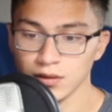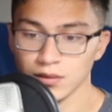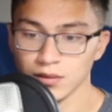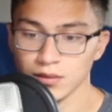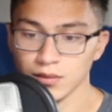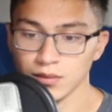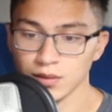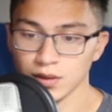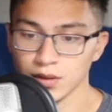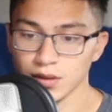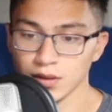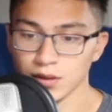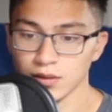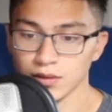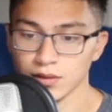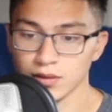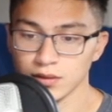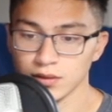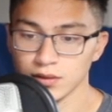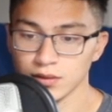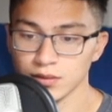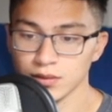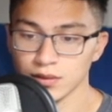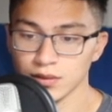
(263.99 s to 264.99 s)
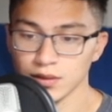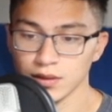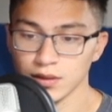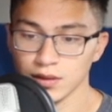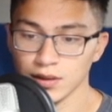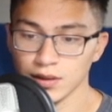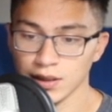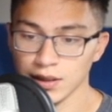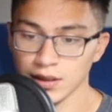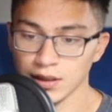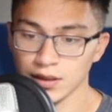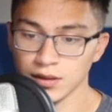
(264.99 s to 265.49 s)
we're going to
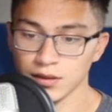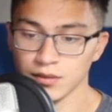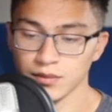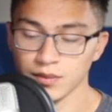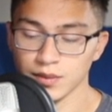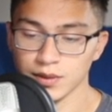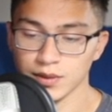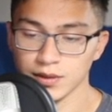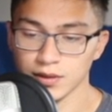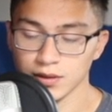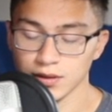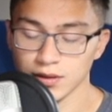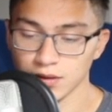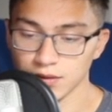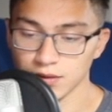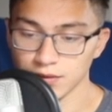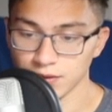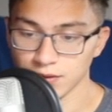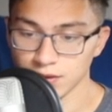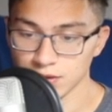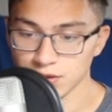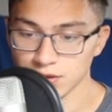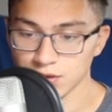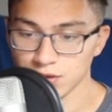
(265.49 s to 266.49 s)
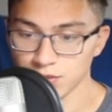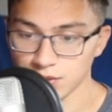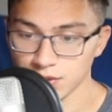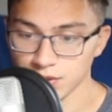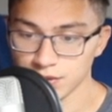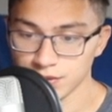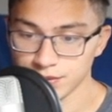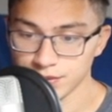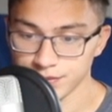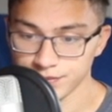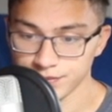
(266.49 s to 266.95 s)
increment the first one.